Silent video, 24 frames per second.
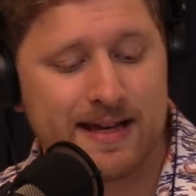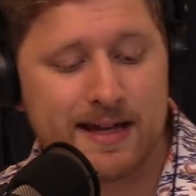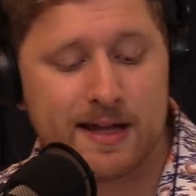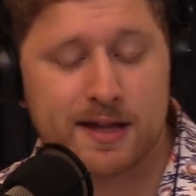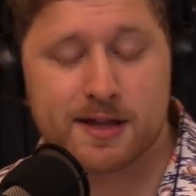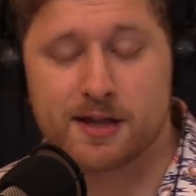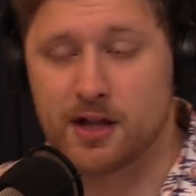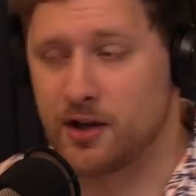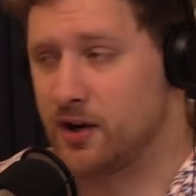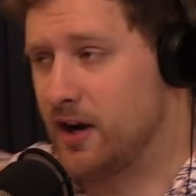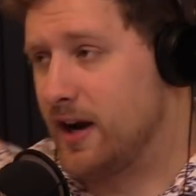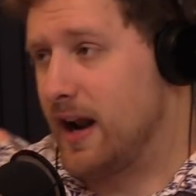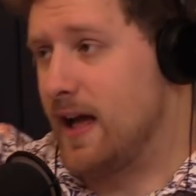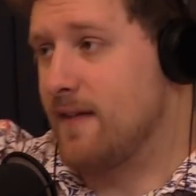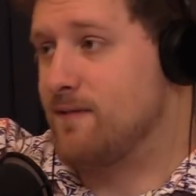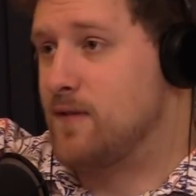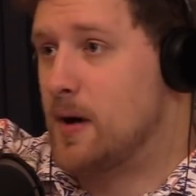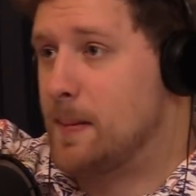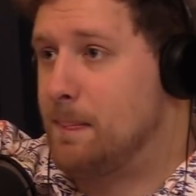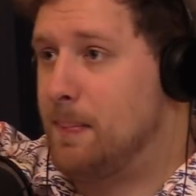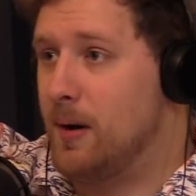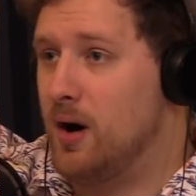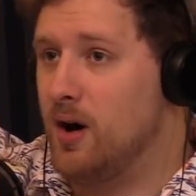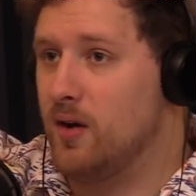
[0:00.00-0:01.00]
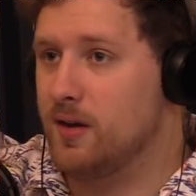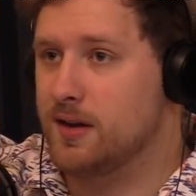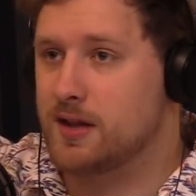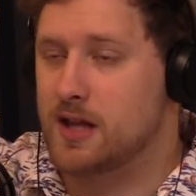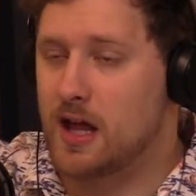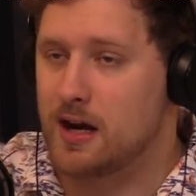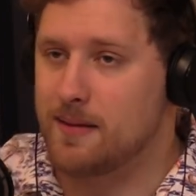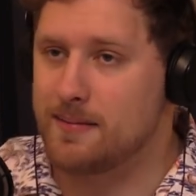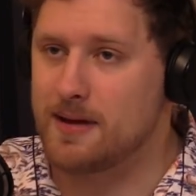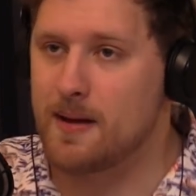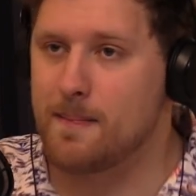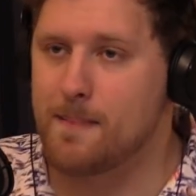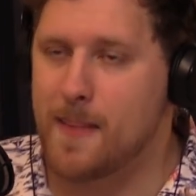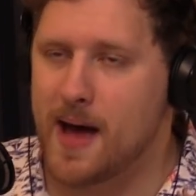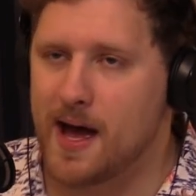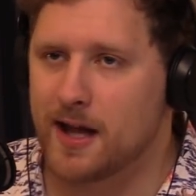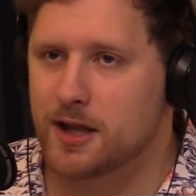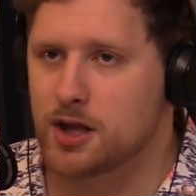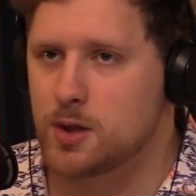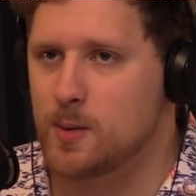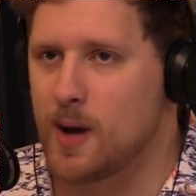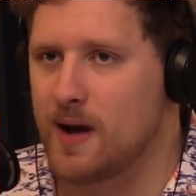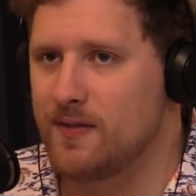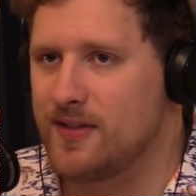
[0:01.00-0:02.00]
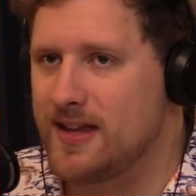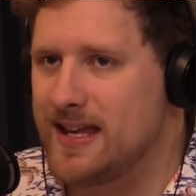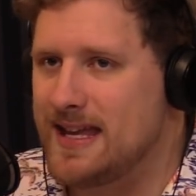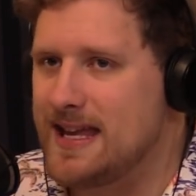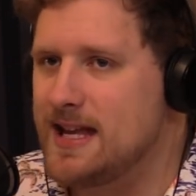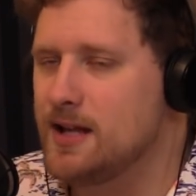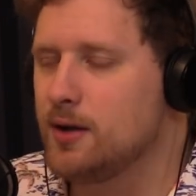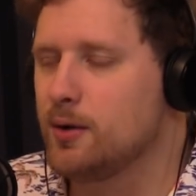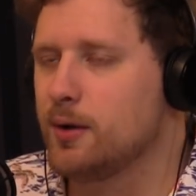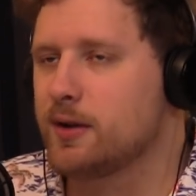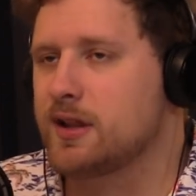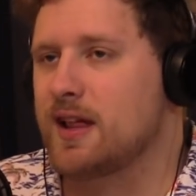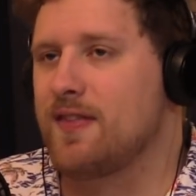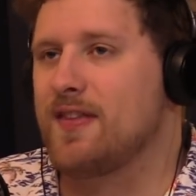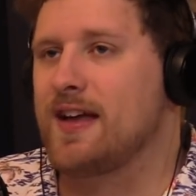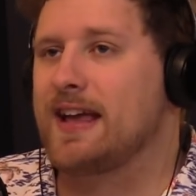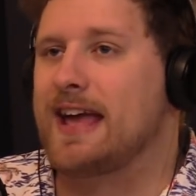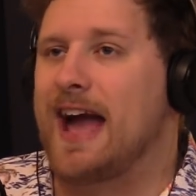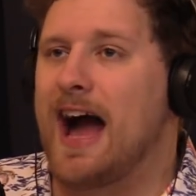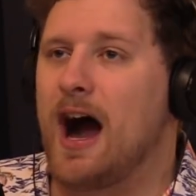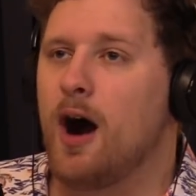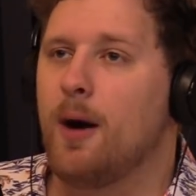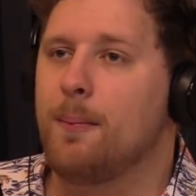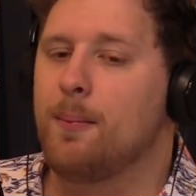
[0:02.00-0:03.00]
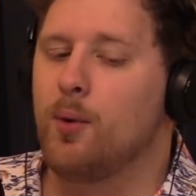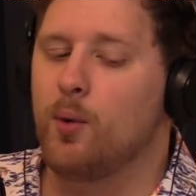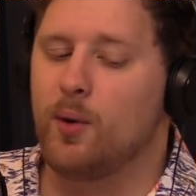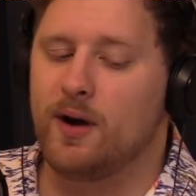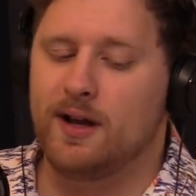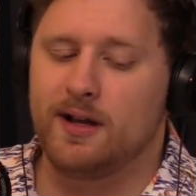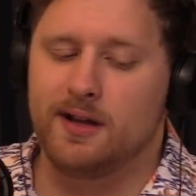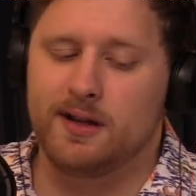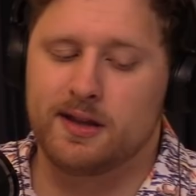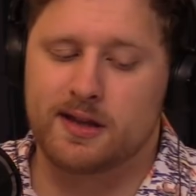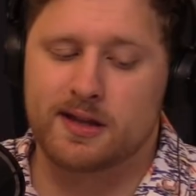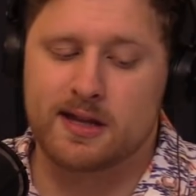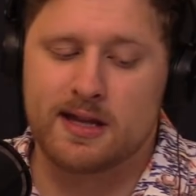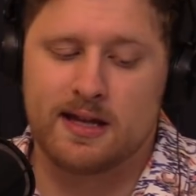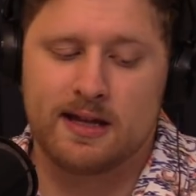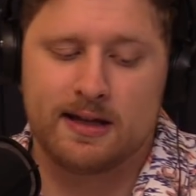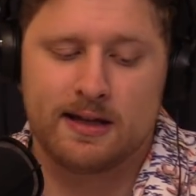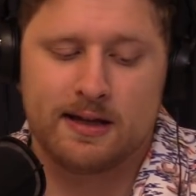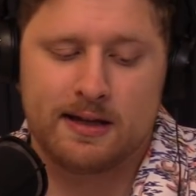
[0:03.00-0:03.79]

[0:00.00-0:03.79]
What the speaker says: Sunday Night Football is going to be a mess. You have the Eagles and the Cowboys.